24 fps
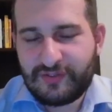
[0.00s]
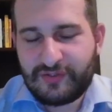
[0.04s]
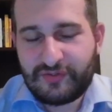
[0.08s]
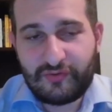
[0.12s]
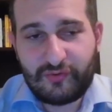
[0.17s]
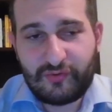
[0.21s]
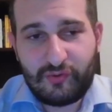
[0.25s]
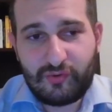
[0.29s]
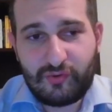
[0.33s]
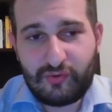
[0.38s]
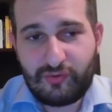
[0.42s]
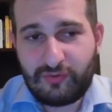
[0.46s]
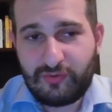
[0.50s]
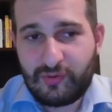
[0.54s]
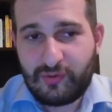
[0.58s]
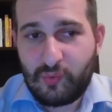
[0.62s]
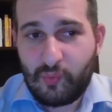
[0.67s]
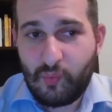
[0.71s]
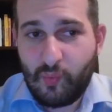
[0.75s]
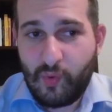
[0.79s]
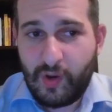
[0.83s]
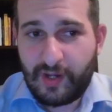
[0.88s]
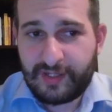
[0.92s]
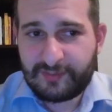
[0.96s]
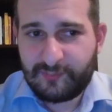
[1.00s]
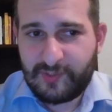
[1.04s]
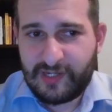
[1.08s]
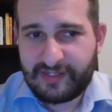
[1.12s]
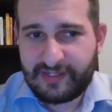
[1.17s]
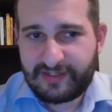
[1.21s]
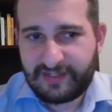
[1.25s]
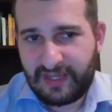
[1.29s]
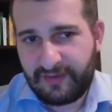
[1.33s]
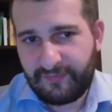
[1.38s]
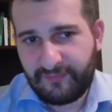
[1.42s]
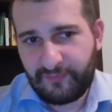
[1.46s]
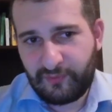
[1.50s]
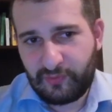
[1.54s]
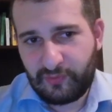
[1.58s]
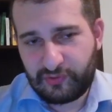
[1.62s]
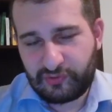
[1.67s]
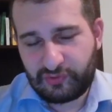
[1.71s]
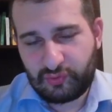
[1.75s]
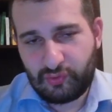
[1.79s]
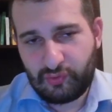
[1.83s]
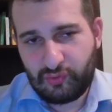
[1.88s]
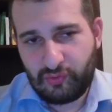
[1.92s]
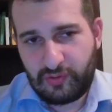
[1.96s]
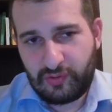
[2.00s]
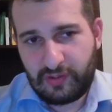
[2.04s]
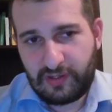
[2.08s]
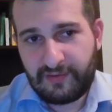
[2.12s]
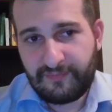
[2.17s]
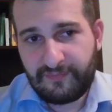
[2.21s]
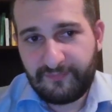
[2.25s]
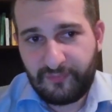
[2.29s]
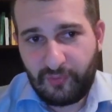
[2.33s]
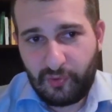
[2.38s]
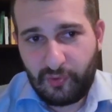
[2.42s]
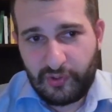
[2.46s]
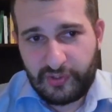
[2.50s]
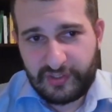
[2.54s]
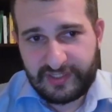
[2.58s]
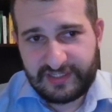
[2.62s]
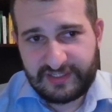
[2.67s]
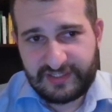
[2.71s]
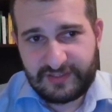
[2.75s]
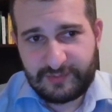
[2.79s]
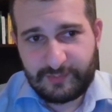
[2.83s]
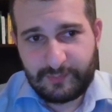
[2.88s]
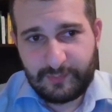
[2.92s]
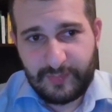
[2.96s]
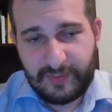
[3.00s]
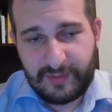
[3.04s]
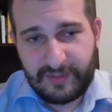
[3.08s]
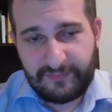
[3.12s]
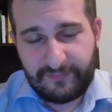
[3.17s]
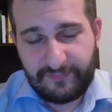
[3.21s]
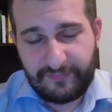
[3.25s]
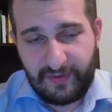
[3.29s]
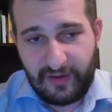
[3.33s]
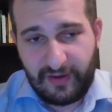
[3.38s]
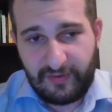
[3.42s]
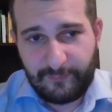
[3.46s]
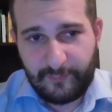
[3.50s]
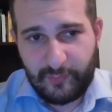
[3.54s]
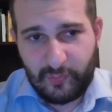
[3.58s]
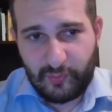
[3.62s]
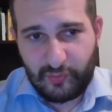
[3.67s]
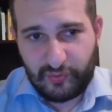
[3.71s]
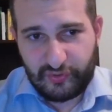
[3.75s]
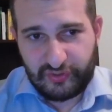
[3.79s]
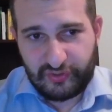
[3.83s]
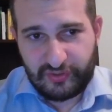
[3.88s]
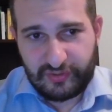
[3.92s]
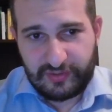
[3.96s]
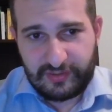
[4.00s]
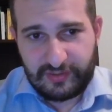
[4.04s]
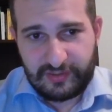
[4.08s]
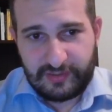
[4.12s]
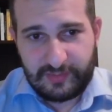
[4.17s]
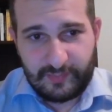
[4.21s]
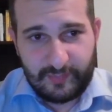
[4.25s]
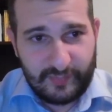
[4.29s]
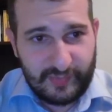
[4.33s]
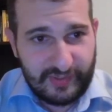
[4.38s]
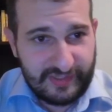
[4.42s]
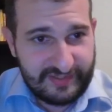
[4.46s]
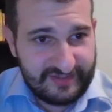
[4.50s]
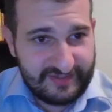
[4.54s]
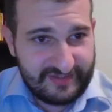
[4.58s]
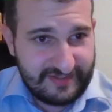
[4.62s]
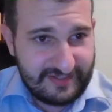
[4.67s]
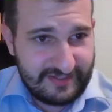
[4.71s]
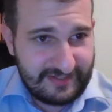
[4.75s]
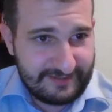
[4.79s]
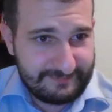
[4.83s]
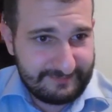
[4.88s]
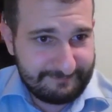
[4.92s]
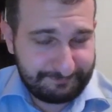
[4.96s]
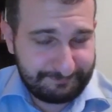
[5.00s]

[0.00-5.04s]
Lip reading: So white played a4 to avoid this b5 push, but still